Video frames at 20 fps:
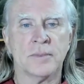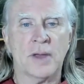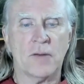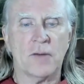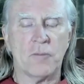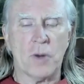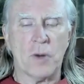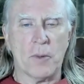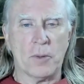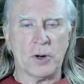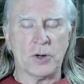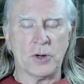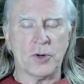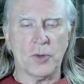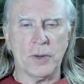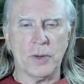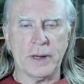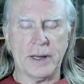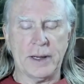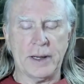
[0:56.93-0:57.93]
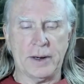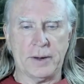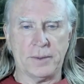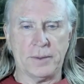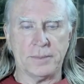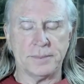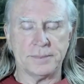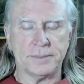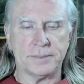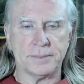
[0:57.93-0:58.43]
of what we're doing
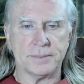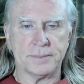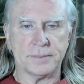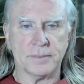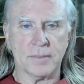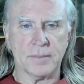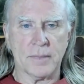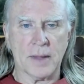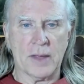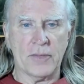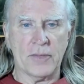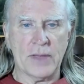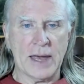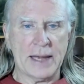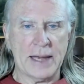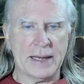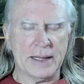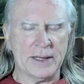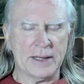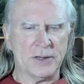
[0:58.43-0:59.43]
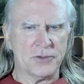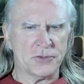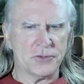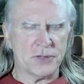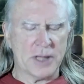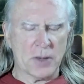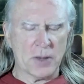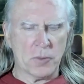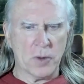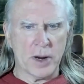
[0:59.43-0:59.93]
here. And that is
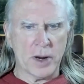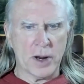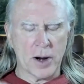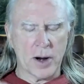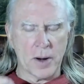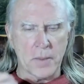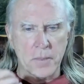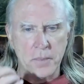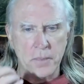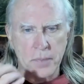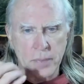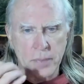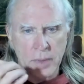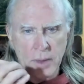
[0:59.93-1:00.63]
that we are